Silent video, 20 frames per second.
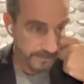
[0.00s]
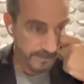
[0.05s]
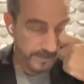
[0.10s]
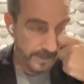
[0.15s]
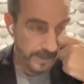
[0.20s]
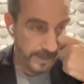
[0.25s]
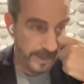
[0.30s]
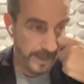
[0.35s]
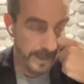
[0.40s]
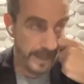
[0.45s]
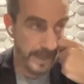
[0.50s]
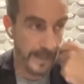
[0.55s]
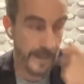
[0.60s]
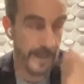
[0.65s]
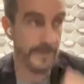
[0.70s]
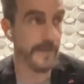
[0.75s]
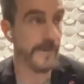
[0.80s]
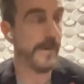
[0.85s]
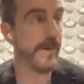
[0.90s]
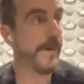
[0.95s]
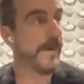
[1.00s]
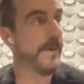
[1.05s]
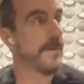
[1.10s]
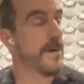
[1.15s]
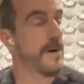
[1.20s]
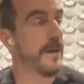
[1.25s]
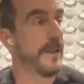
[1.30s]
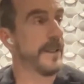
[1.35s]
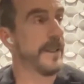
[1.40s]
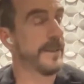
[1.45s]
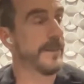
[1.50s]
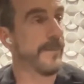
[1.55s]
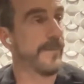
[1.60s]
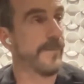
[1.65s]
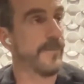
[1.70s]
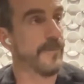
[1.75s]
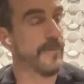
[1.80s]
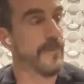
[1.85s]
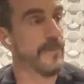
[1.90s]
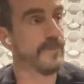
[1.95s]
A,
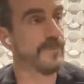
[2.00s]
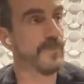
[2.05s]
um,